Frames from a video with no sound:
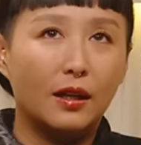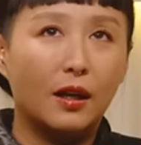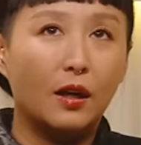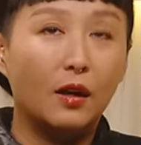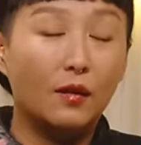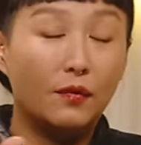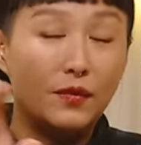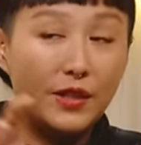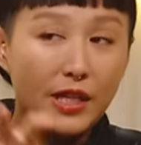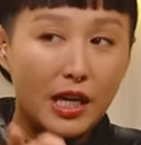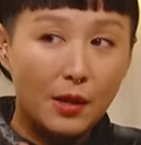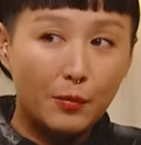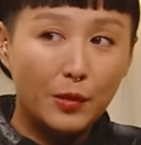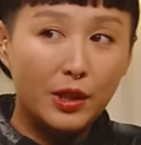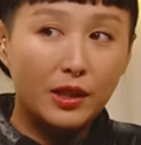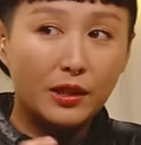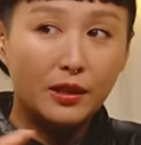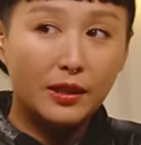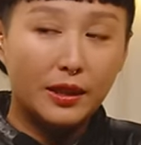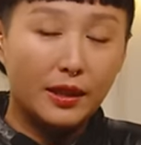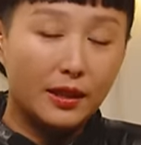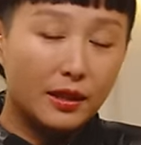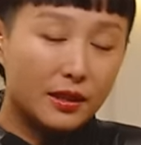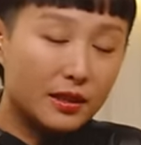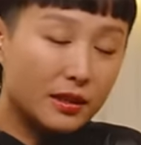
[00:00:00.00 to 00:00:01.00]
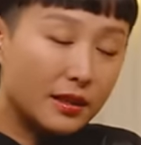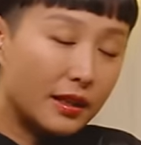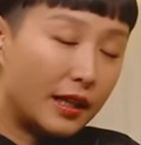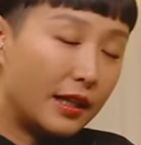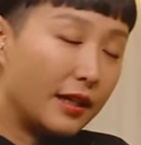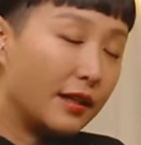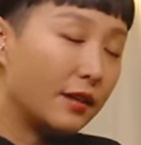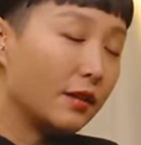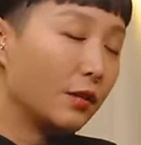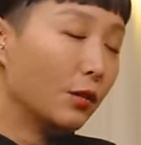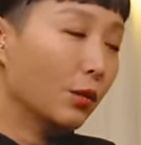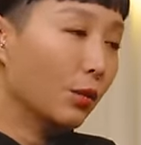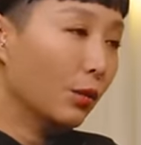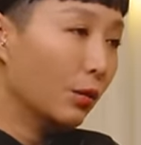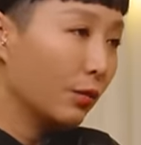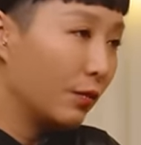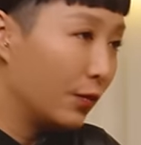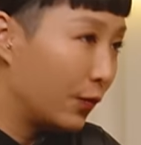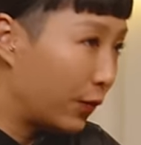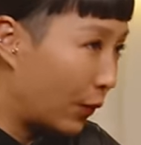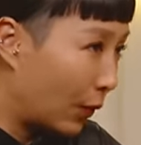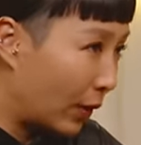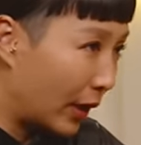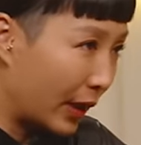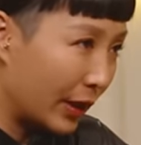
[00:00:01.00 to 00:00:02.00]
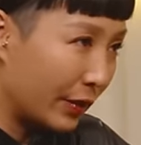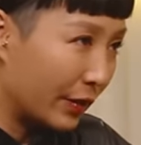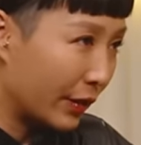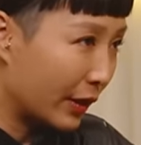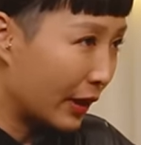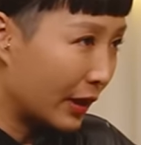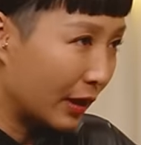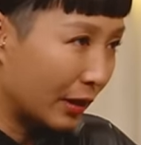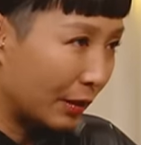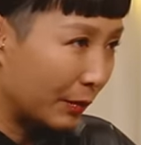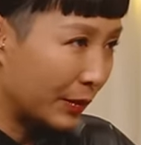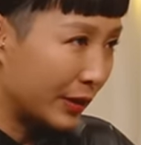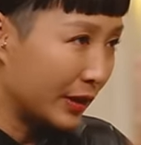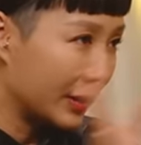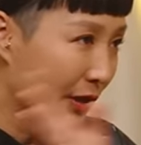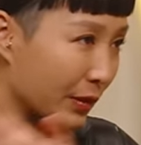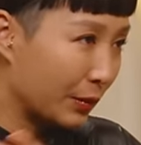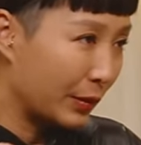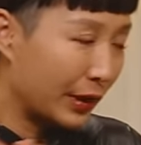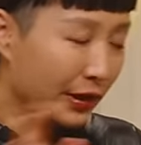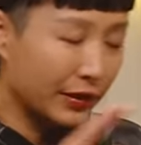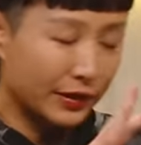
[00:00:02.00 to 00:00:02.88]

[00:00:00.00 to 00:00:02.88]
of Yemen that is like 400 kilometers away or